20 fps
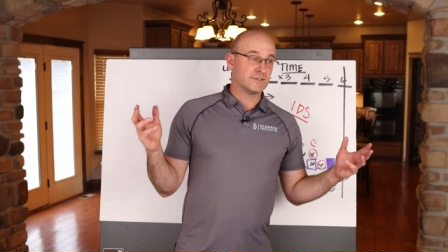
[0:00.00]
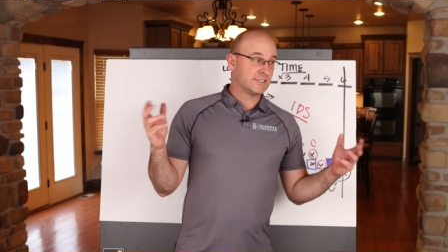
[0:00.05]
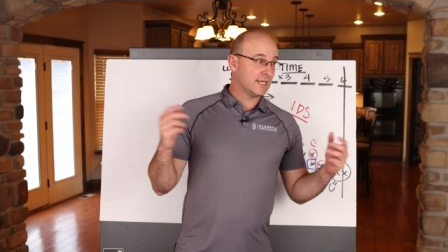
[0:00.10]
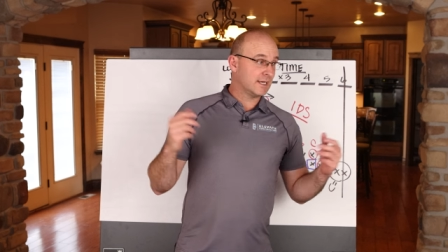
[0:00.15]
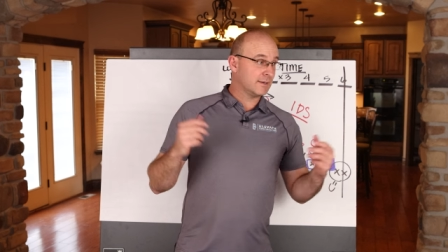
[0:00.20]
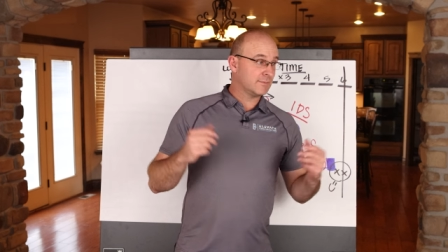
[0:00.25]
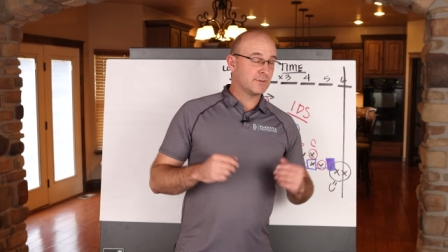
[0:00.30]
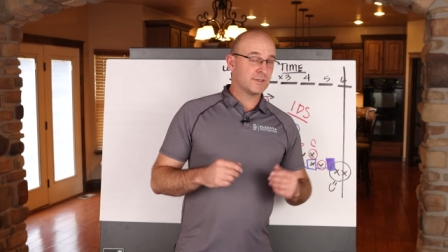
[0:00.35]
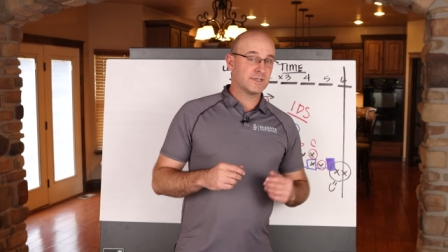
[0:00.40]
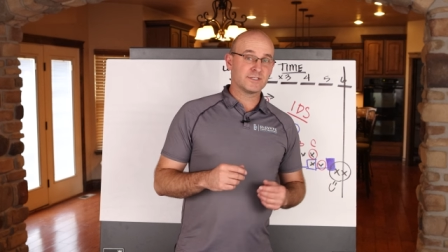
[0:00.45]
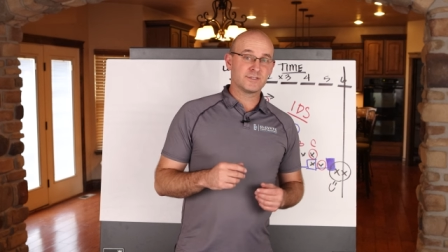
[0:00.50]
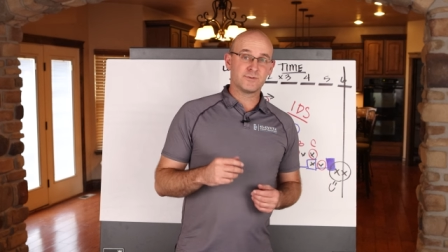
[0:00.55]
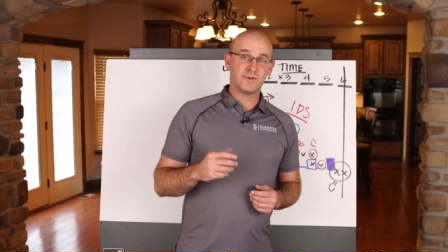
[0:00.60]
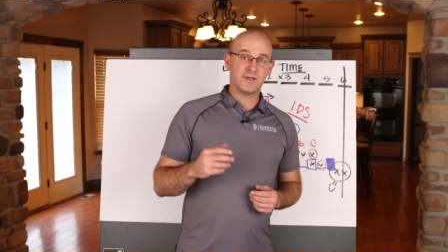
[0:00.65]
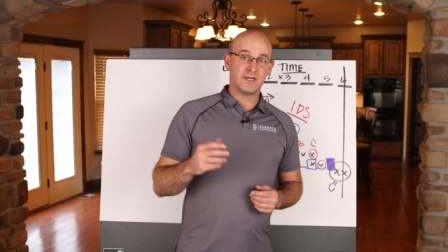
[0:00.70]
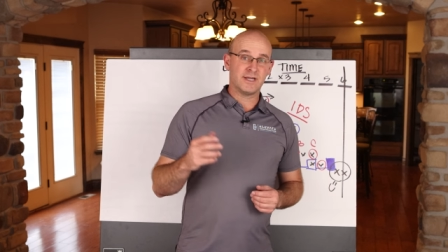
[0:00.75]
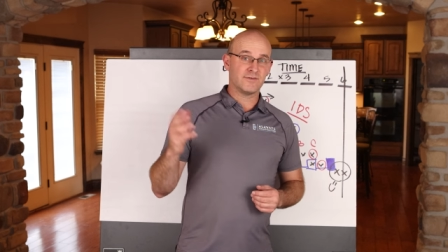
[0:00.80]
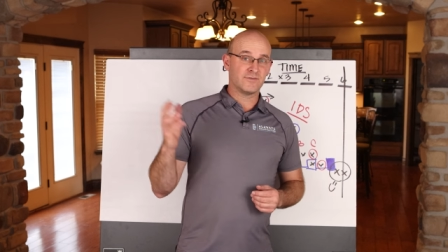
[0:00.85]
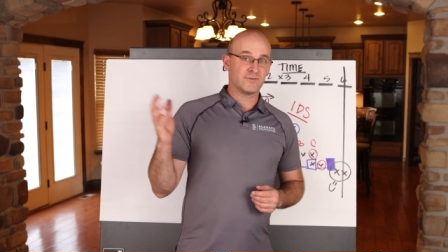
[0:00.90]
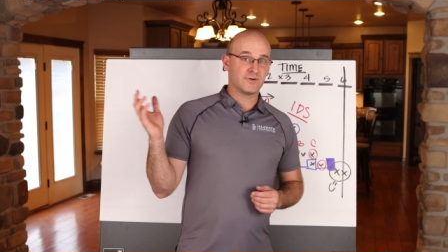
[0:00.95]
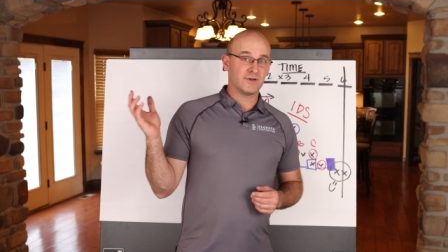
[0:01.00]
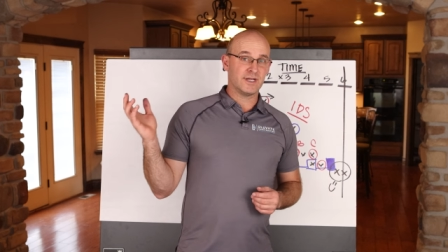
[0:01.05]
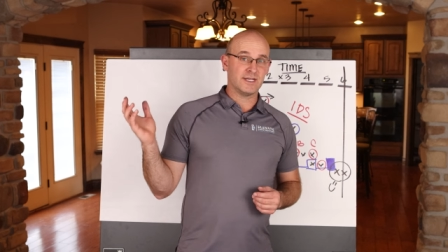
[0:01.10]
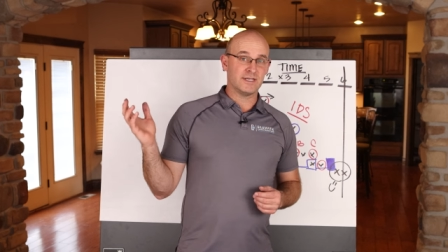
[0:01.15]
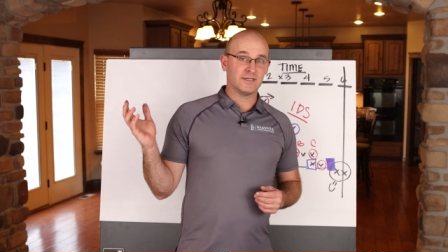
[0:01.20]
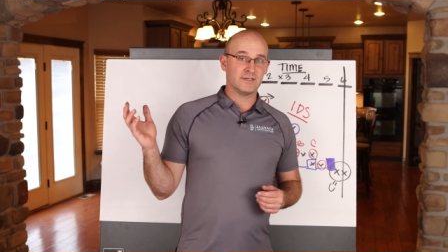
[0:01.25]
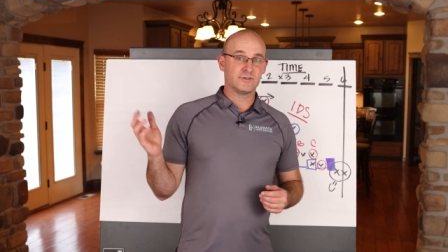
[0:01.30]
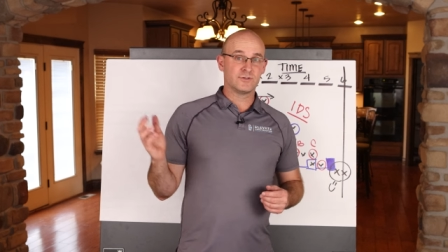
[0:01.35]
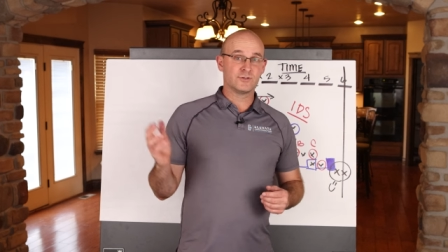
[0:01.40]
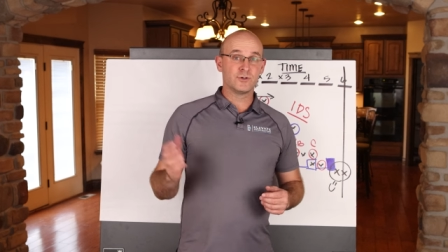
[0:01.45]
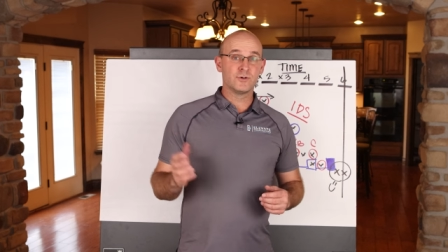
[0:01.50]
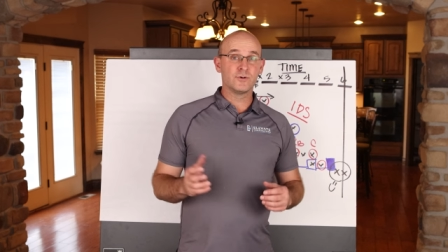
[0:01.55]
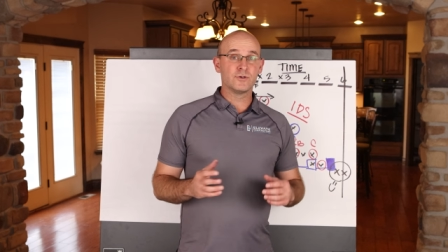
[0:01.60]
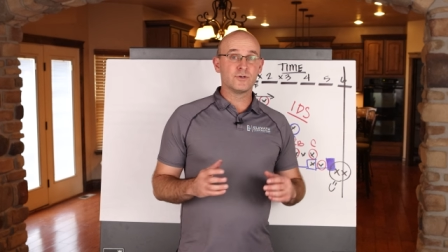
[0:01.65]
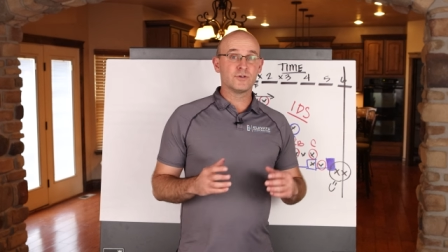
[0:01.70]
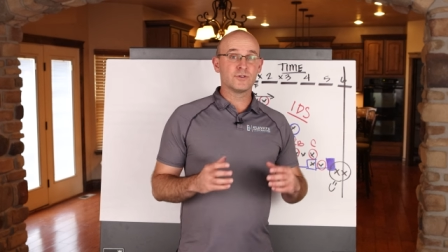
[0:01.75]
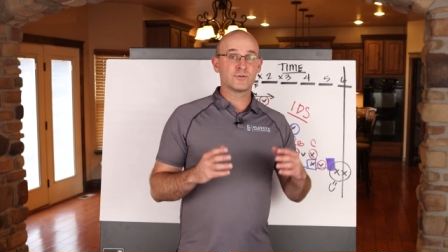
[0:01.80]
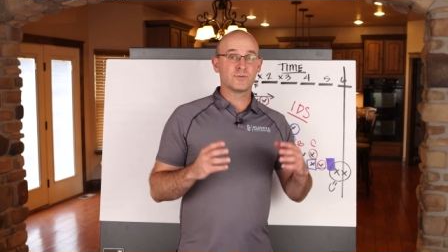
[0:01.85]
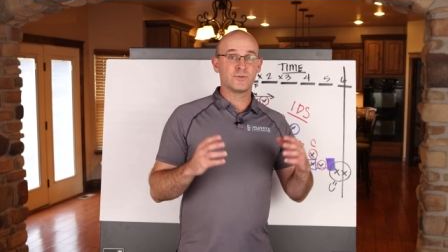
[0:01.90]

templates, we have great tools,